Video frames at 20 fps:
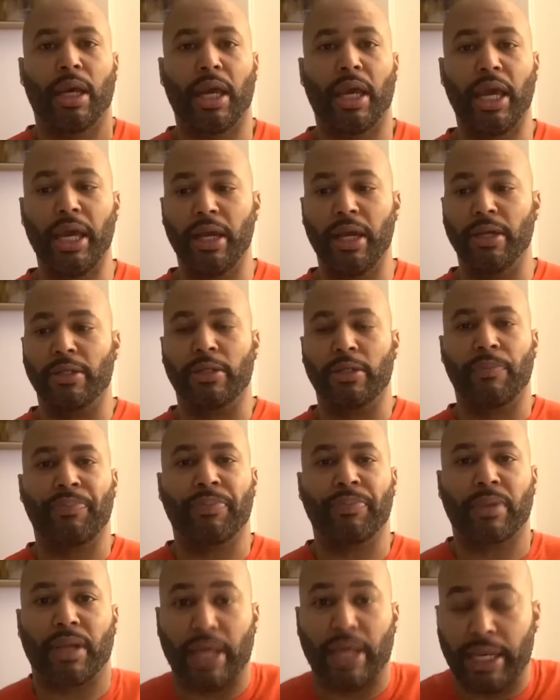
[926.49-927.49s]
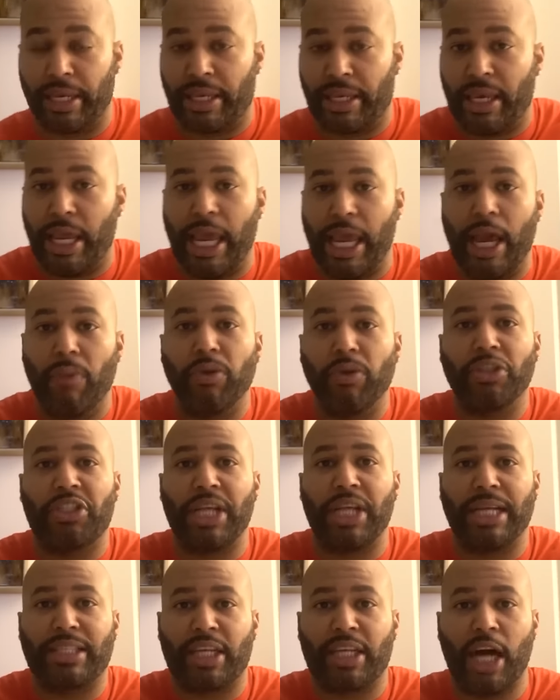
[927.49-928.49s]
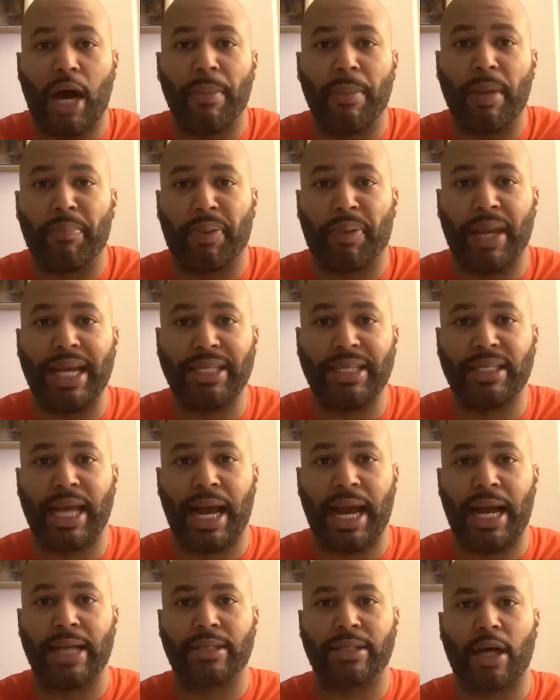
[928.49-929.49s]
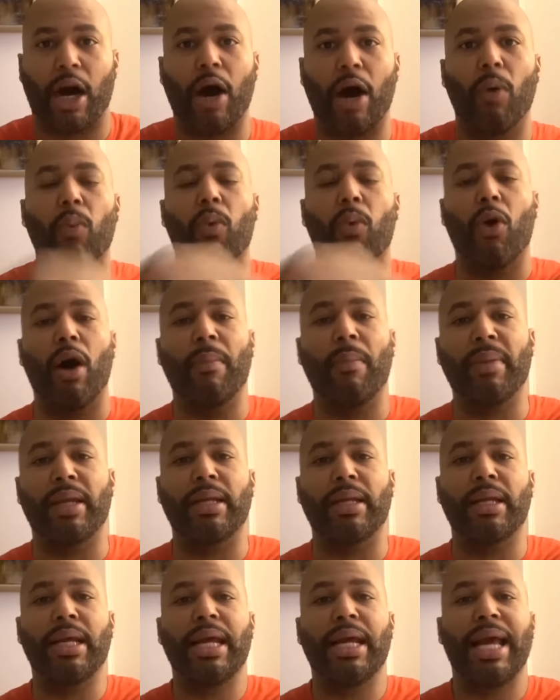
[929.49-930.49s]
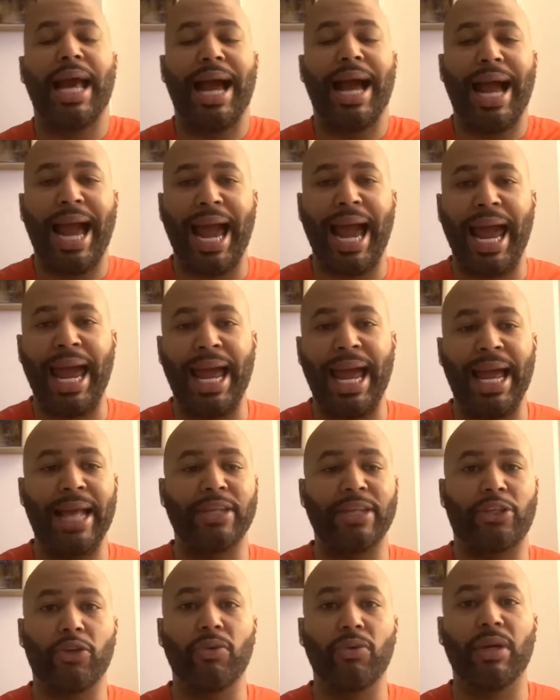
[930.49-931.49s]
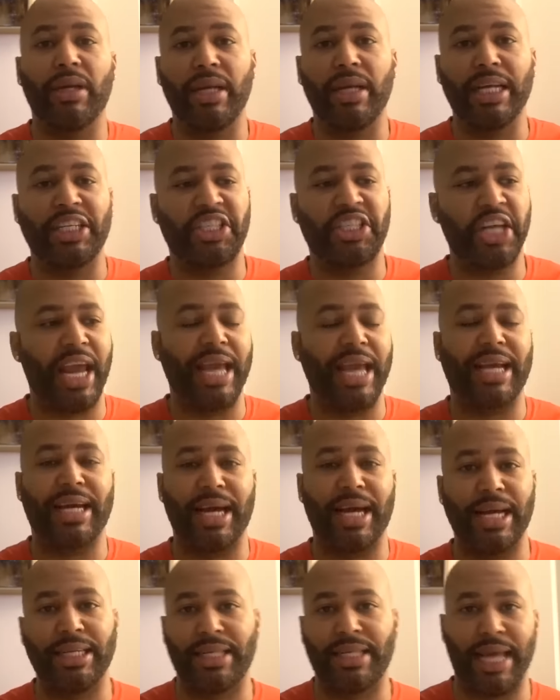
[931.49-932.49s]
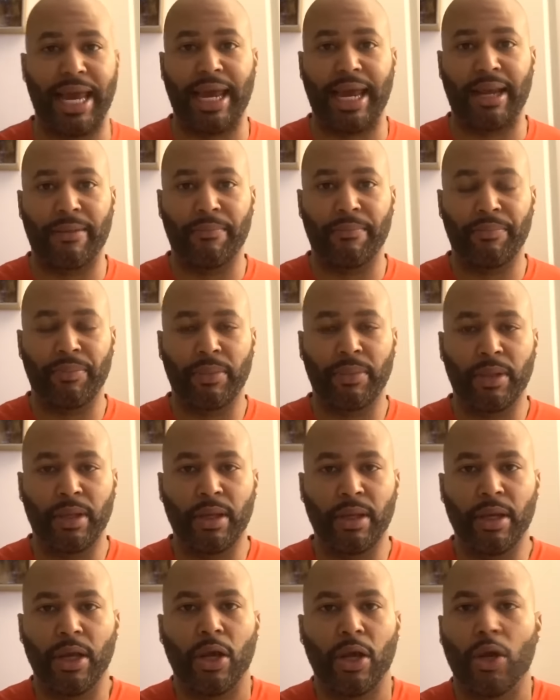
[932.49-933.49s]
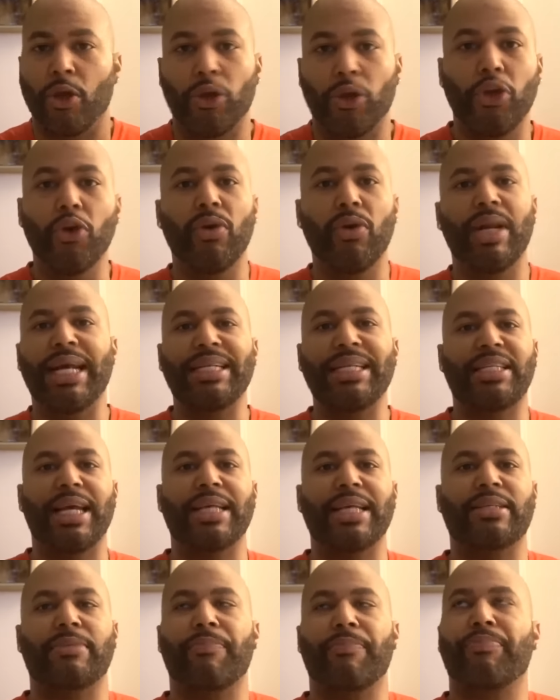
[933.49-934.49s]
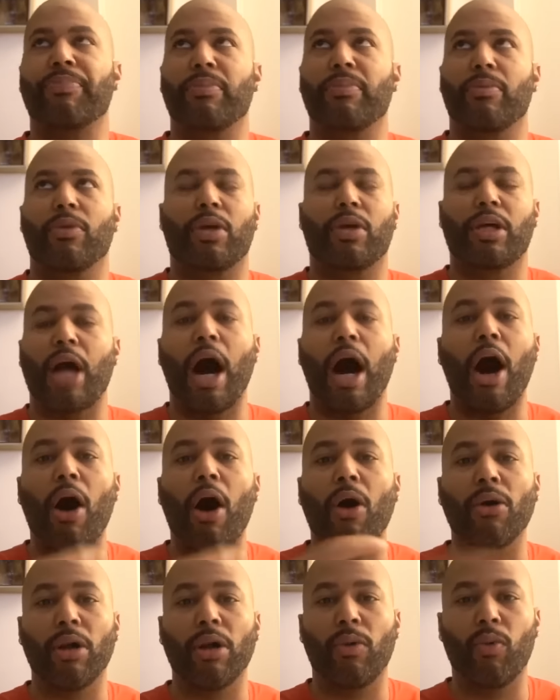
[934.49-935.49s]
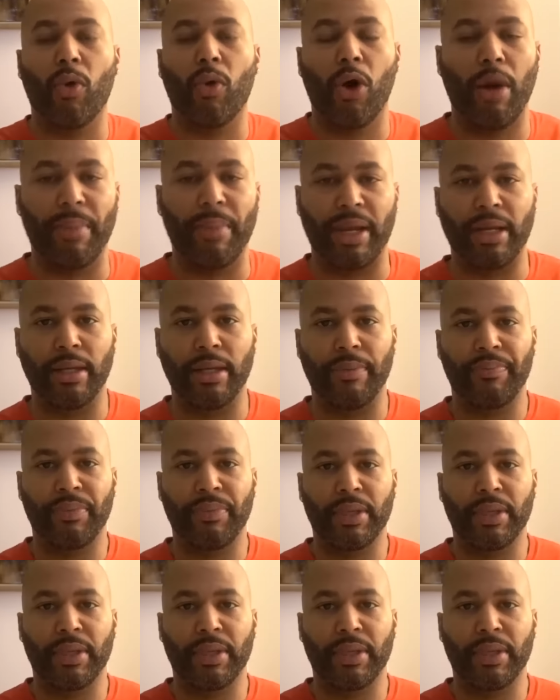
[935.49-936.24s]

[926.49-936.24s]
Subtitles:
Is it was just commonplace, guys. A woman had to initiate contact. You didn't just call a woman